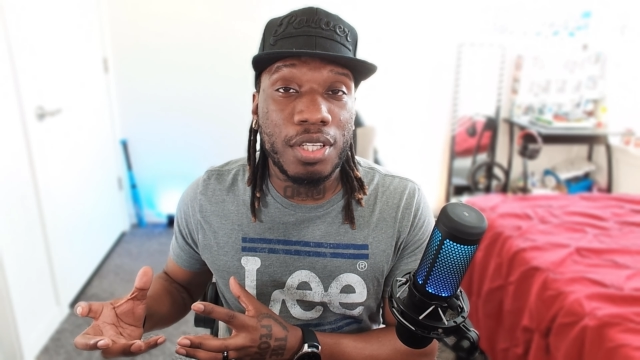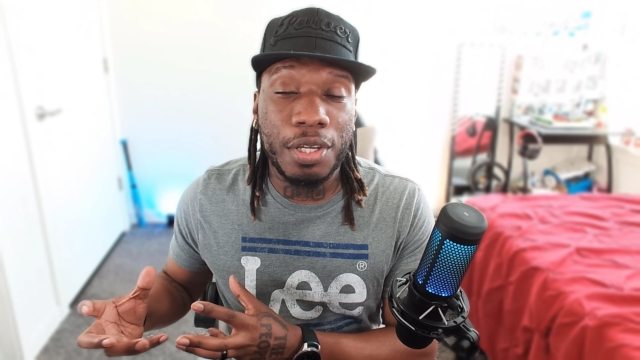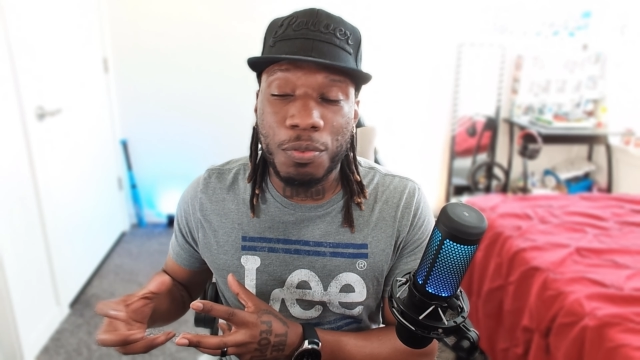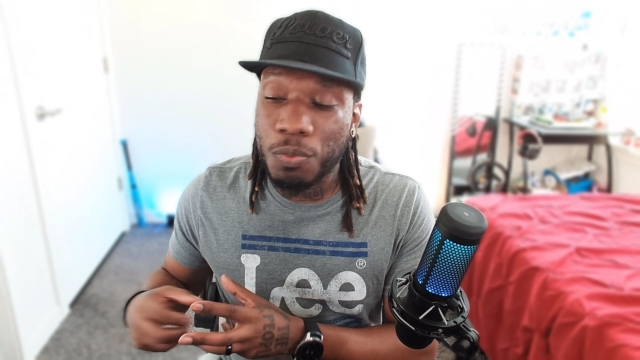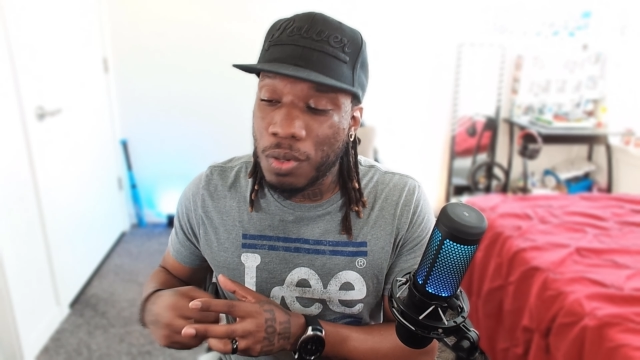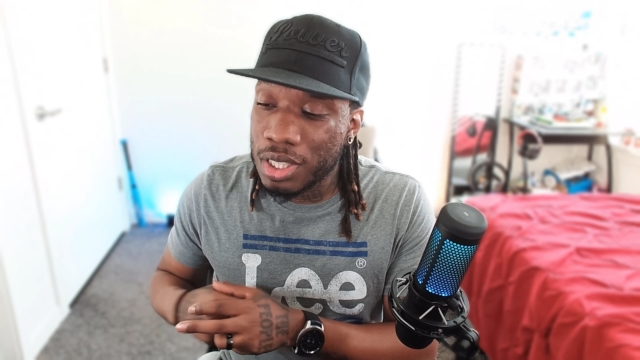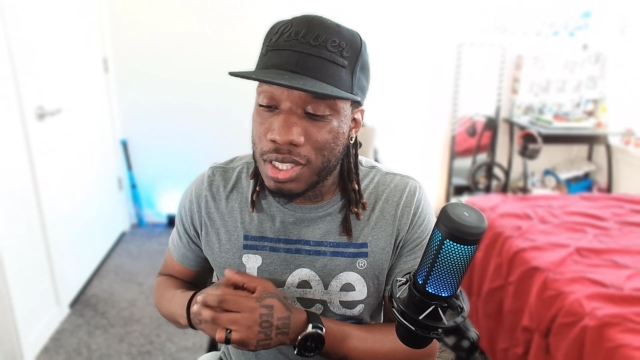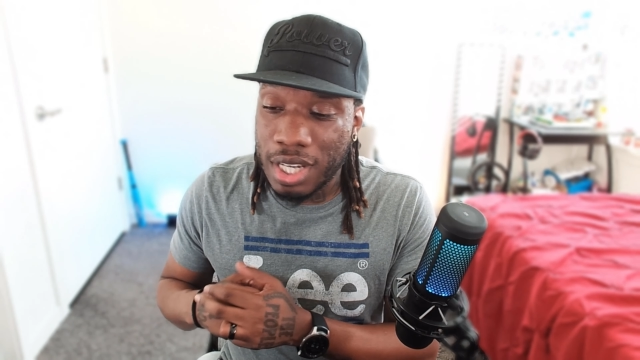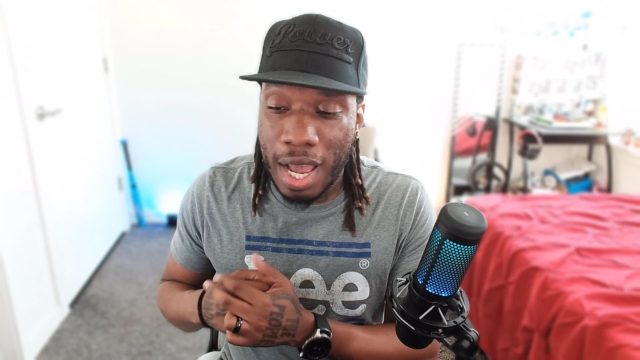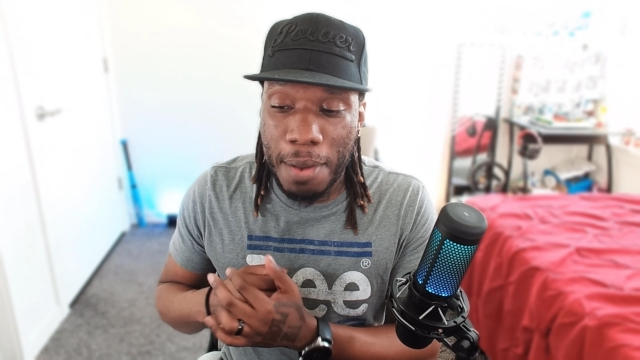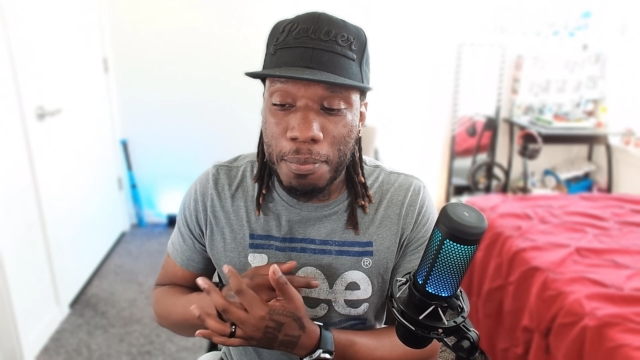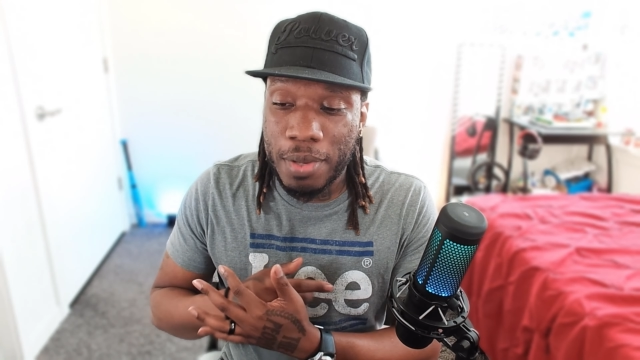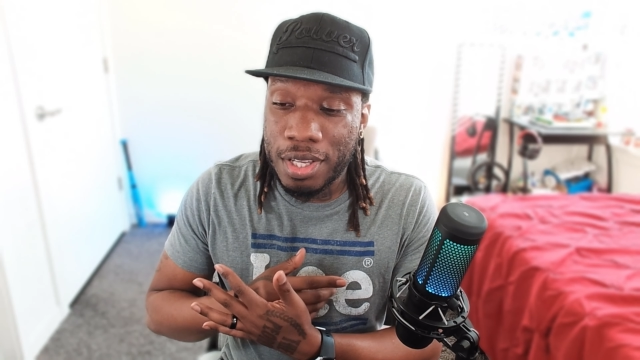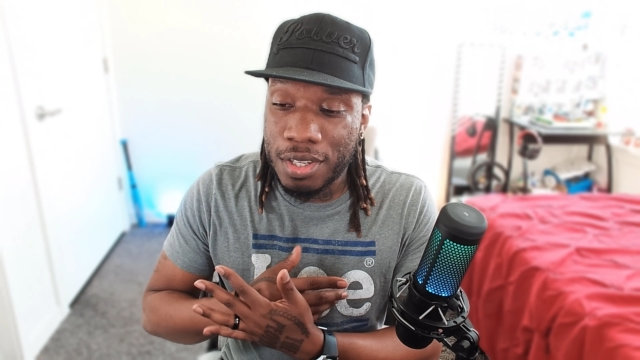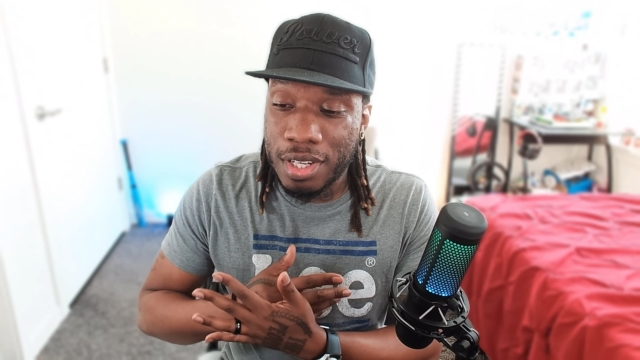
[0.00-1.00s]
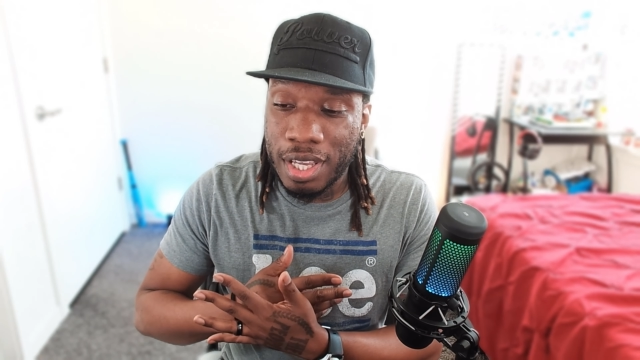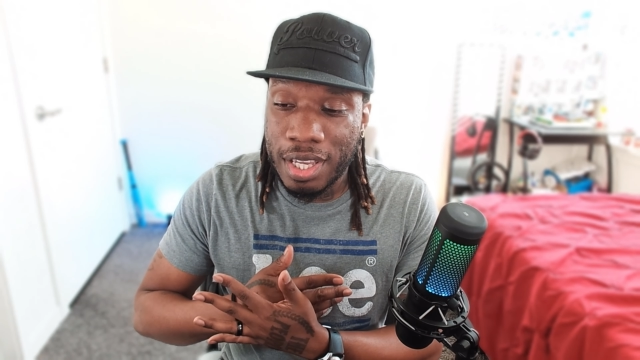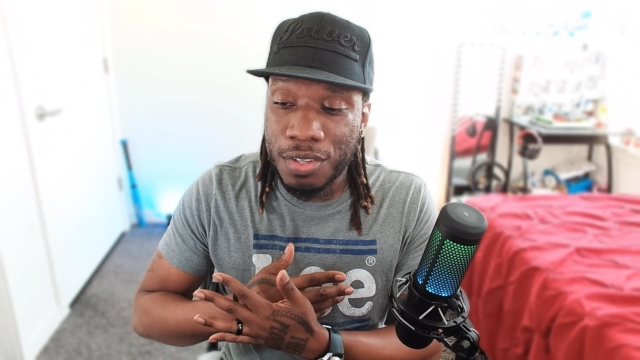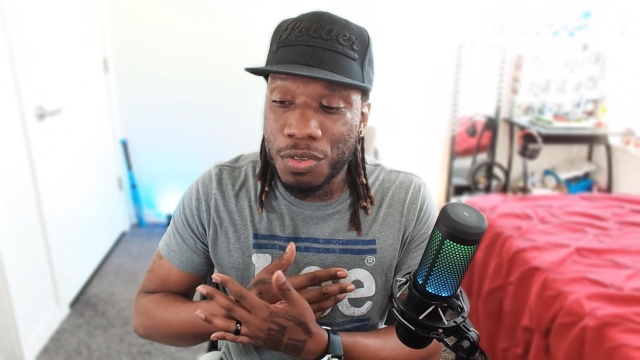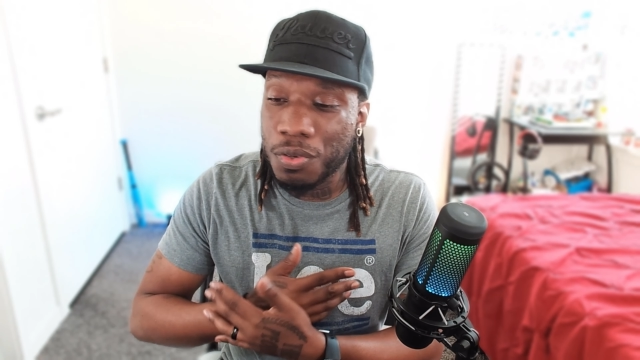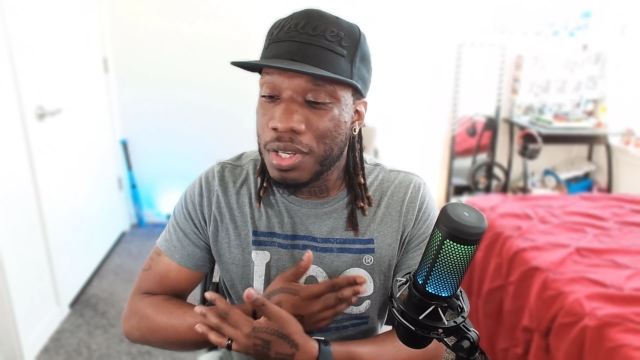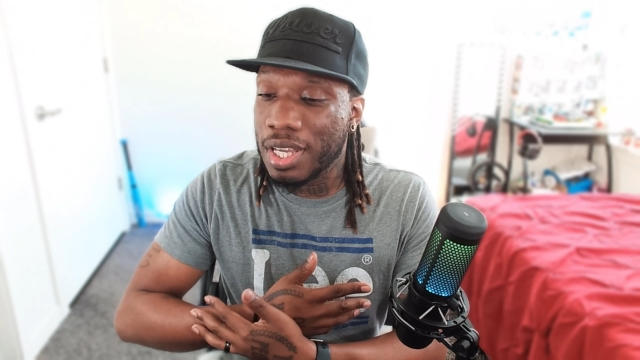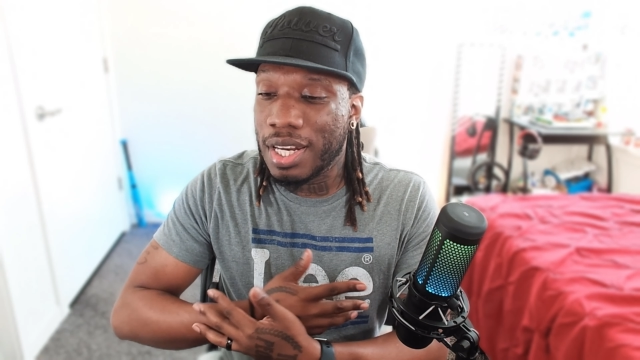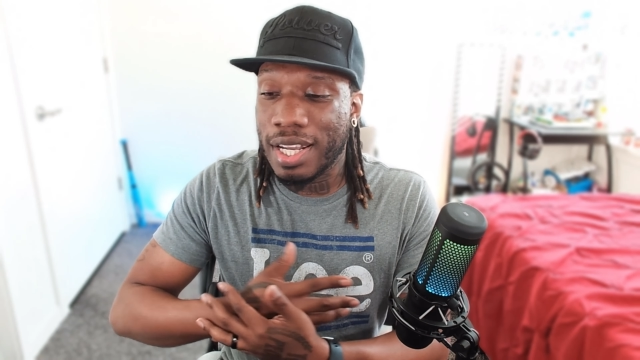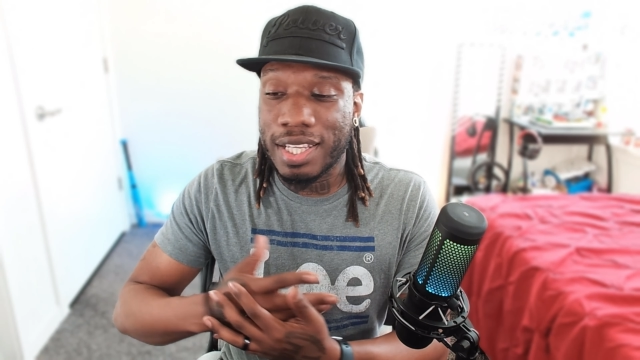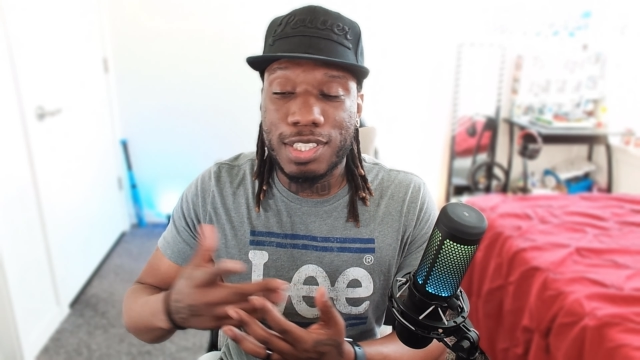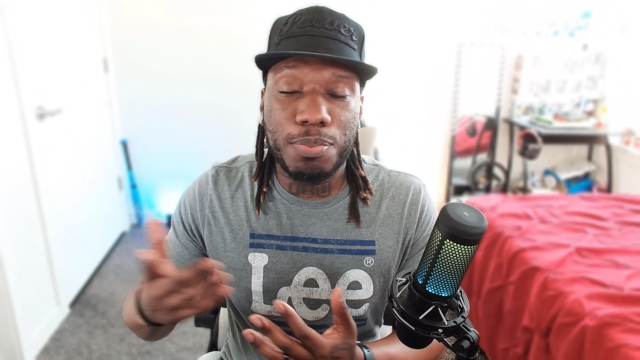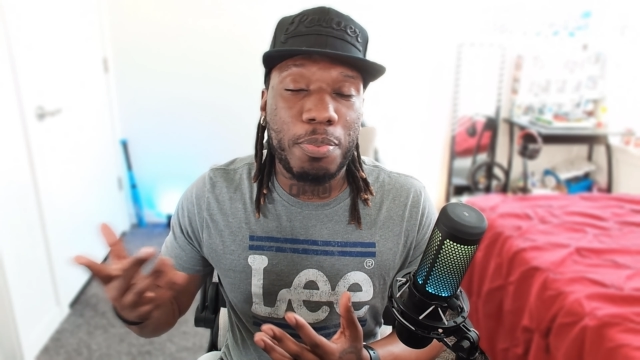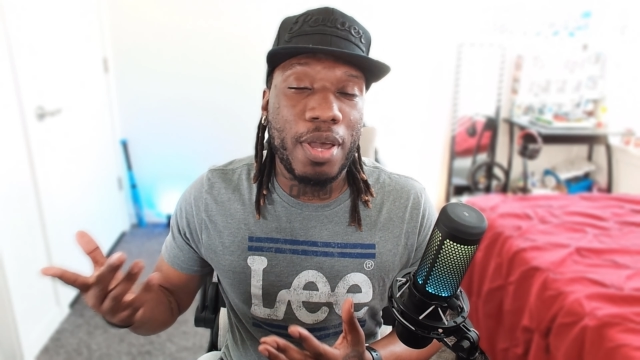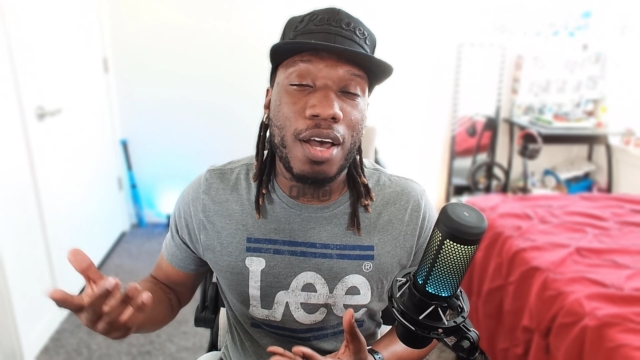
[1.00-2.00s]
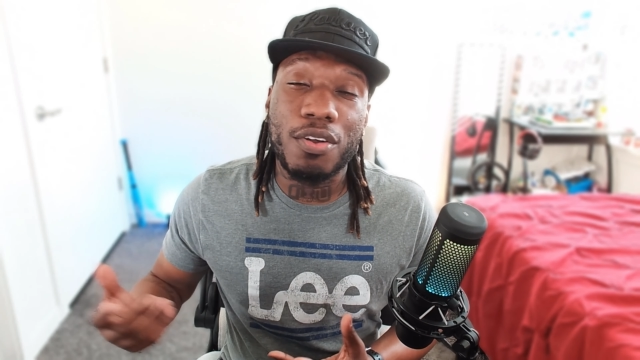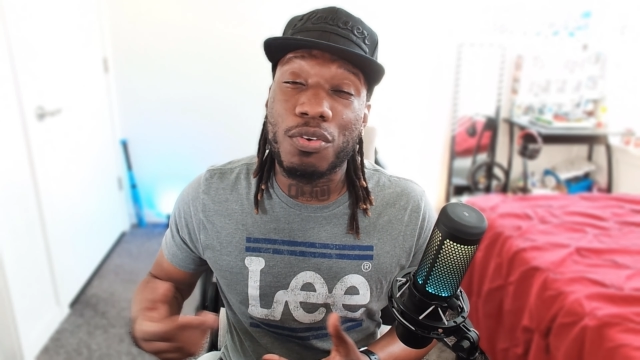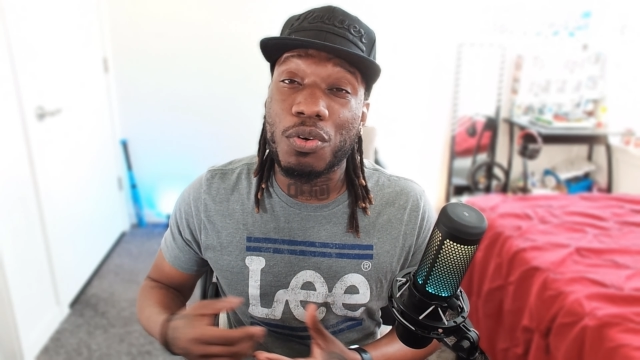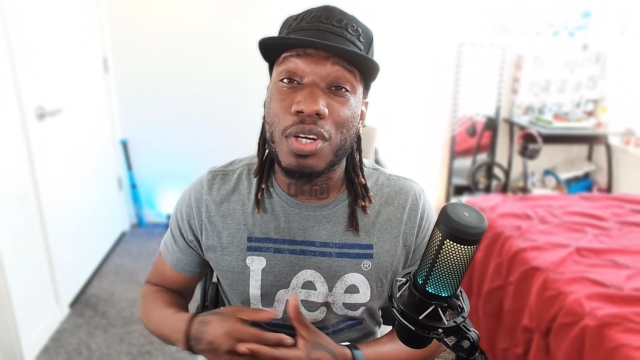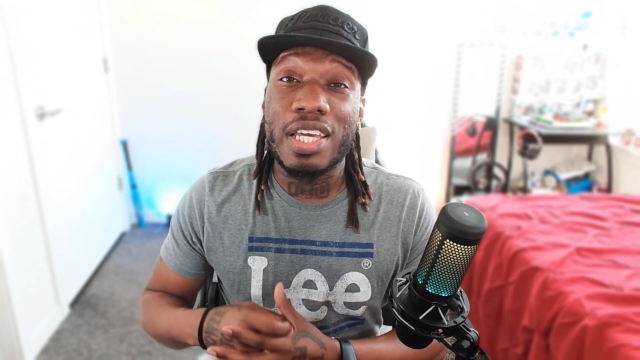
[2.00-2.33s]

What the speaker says: in which, I mean, you can expound on